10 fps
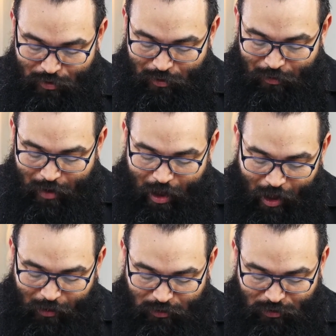You
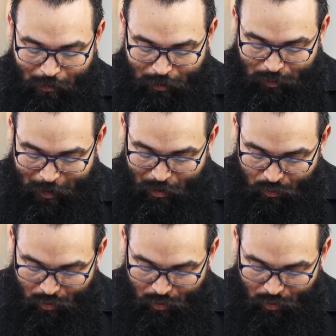also must be